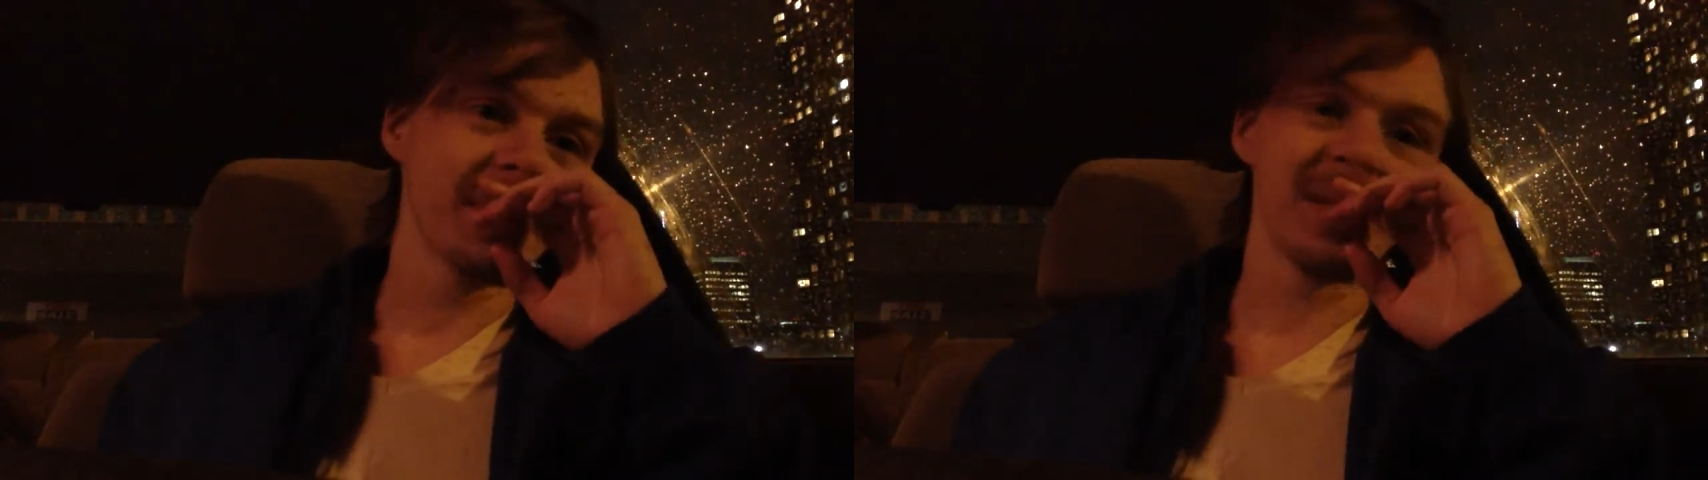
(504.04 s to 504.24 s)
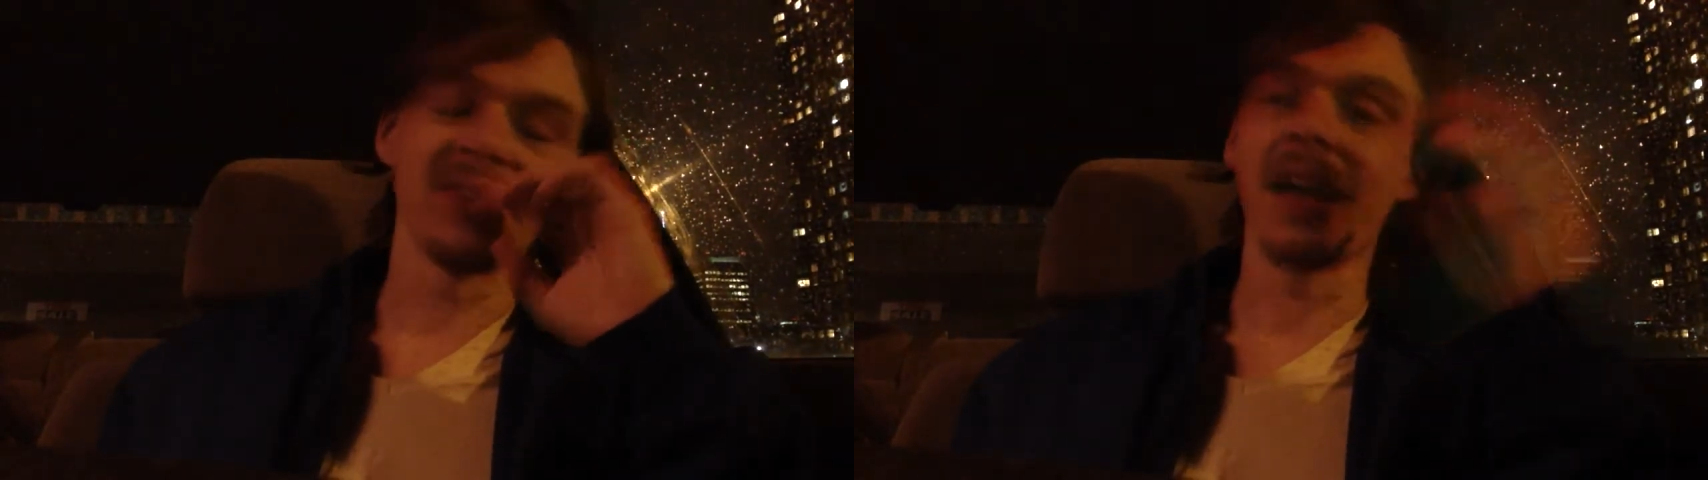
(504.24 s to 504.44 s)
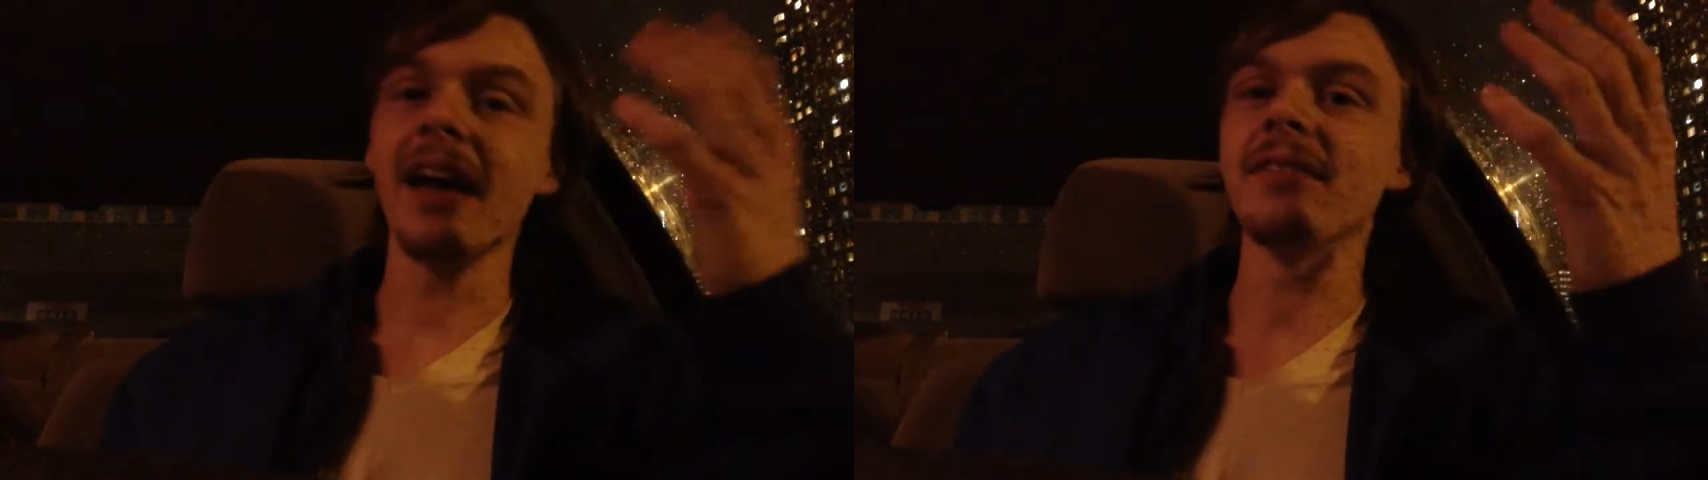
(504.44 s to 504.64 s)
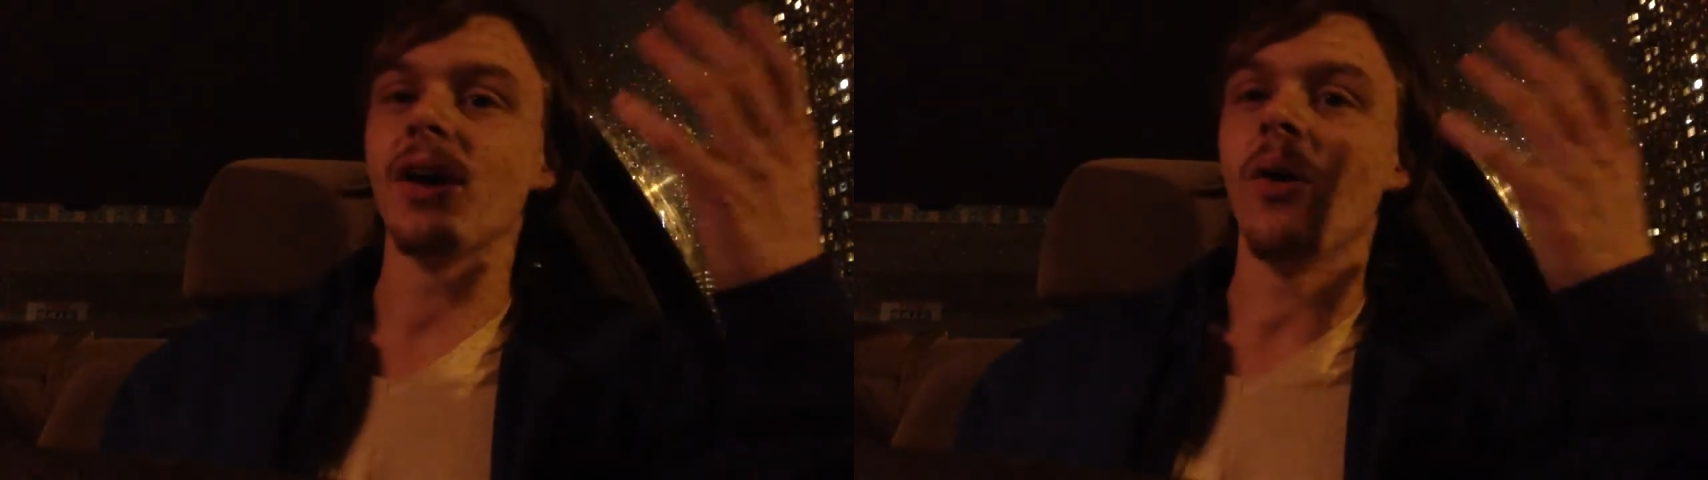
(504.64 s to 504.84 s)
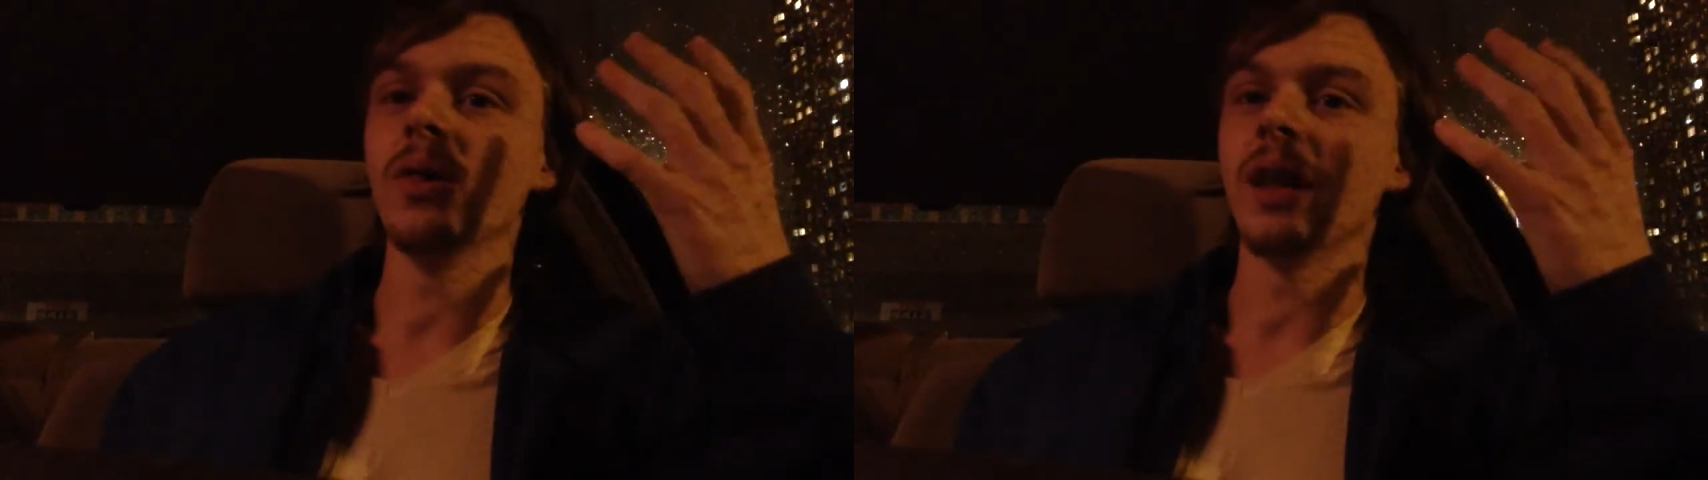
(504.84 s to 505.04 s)
There's not even
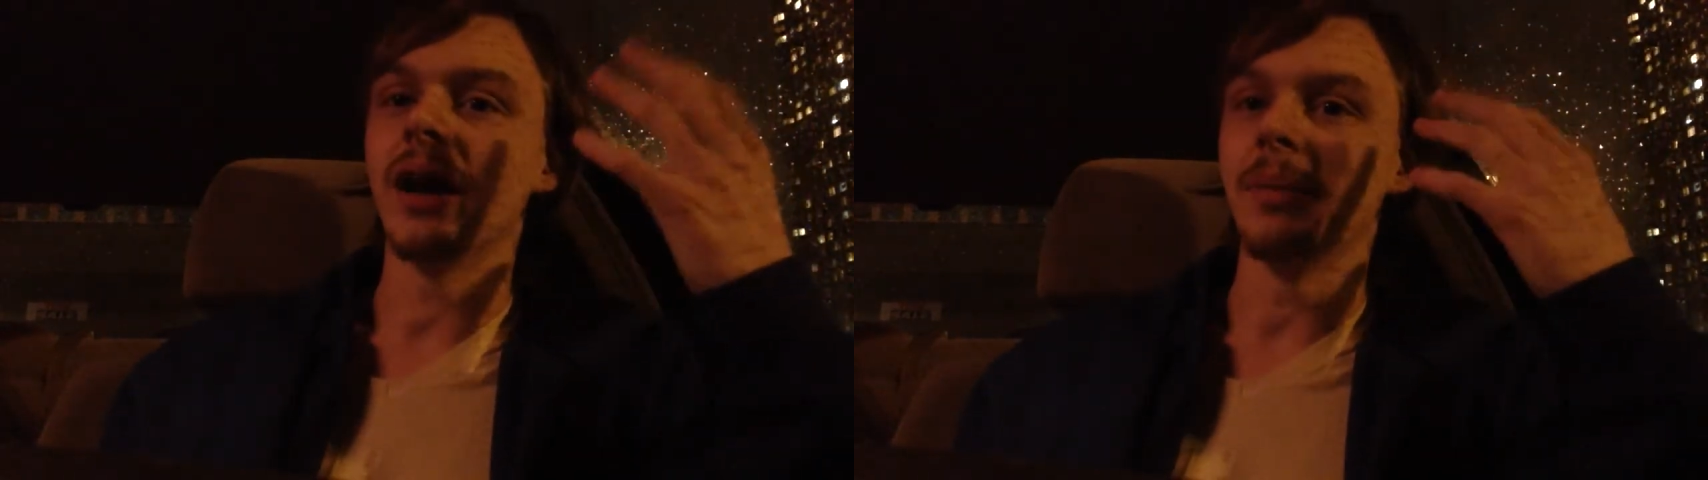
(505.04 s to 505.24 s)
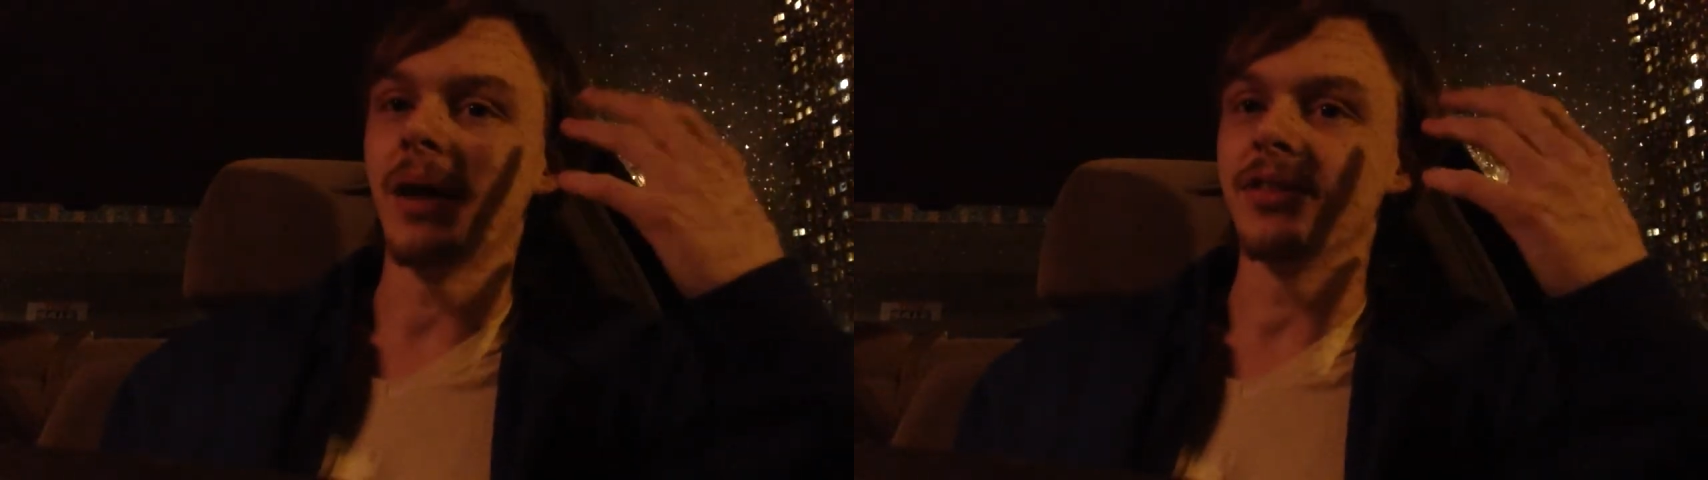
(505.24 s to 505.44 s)
a whole lot about